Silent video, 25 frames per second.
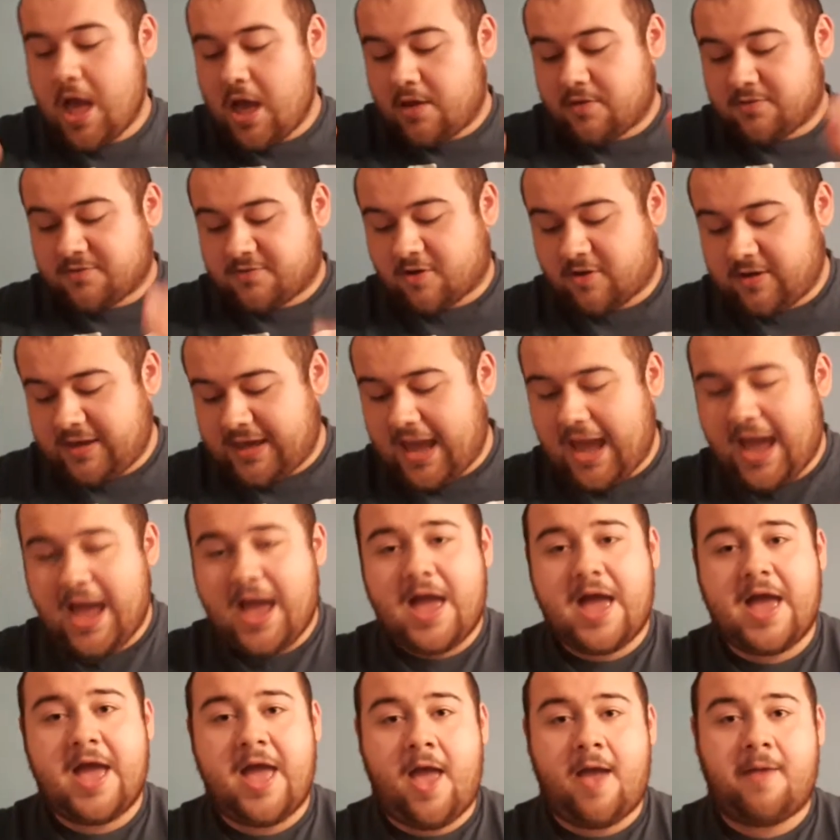So
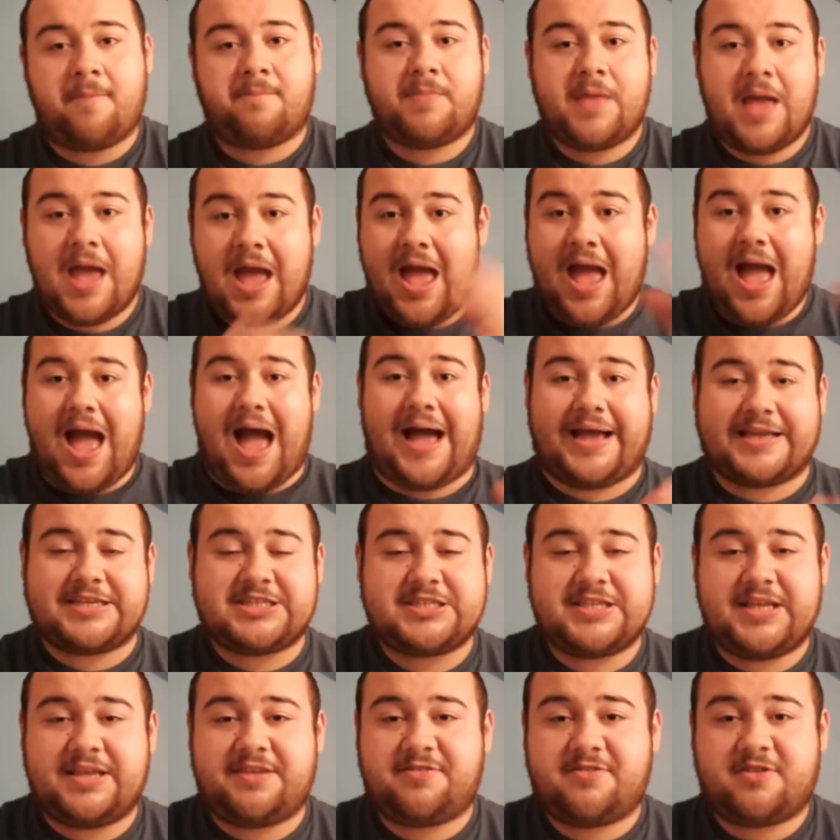yeah, um,
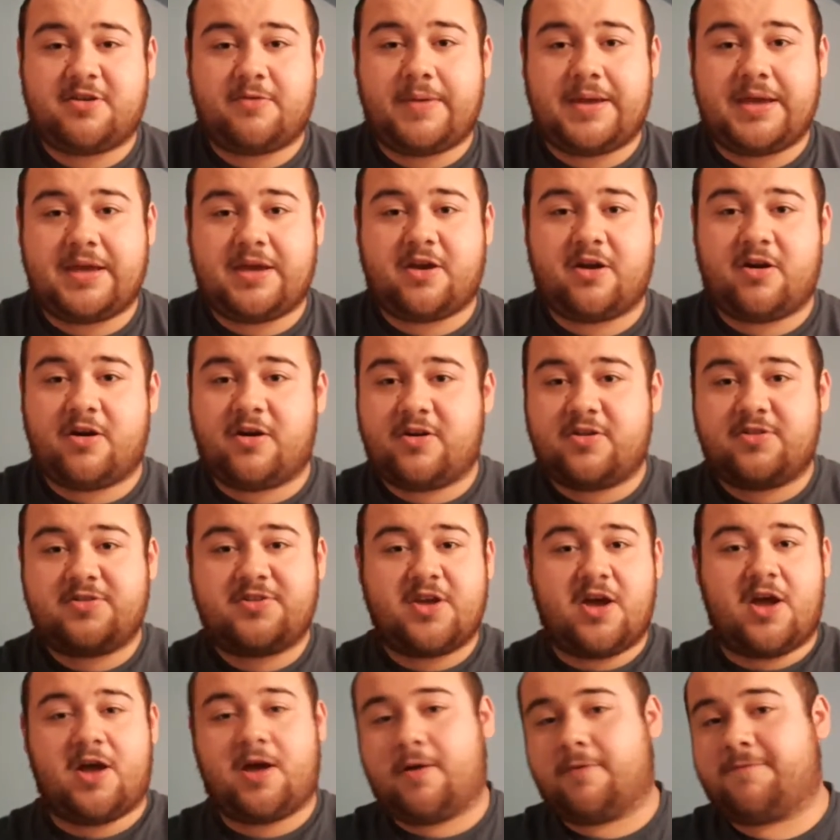Ashley's doing good,
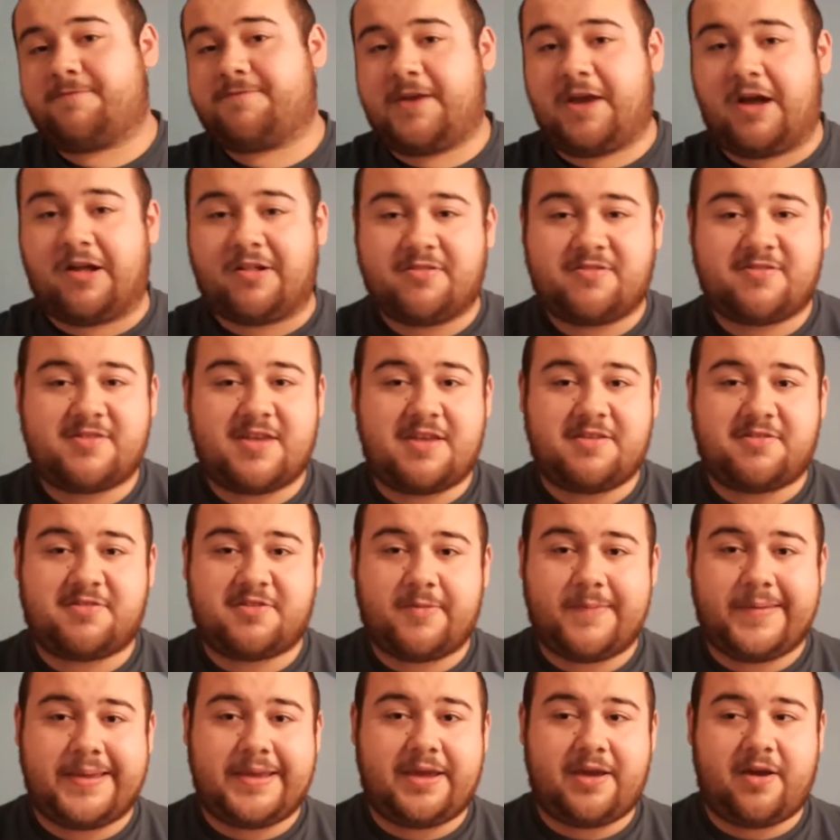uh, fiance's
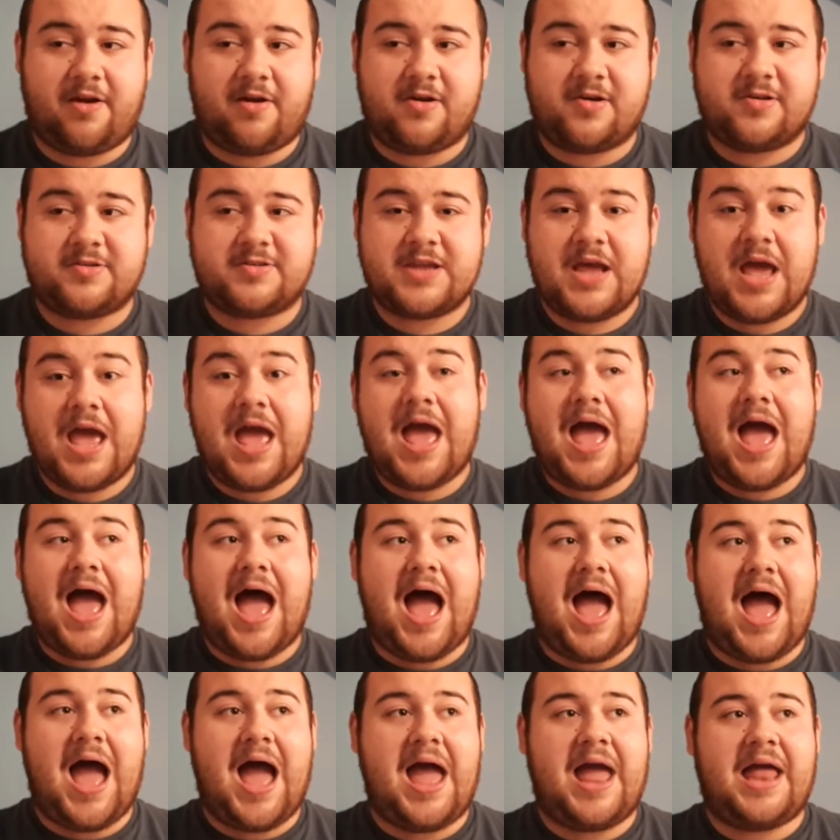doing good,
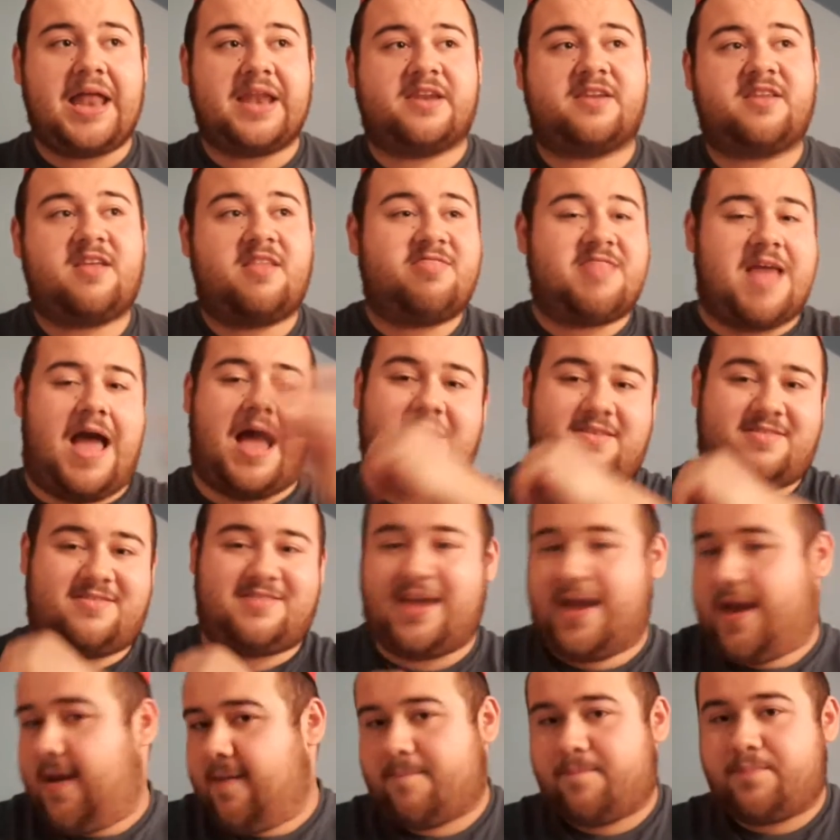and that's
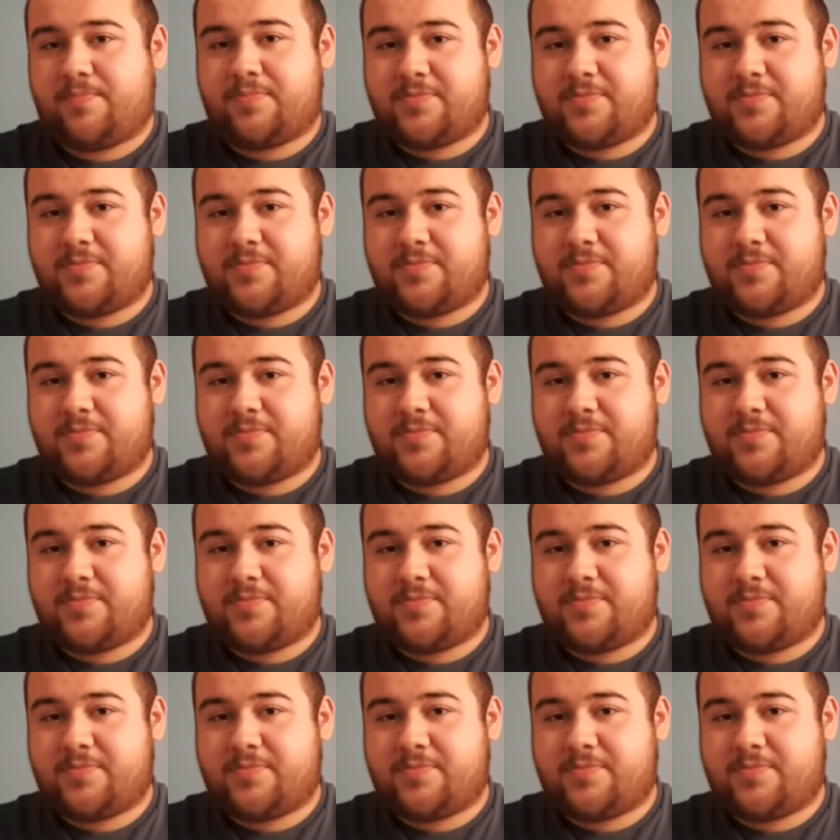it.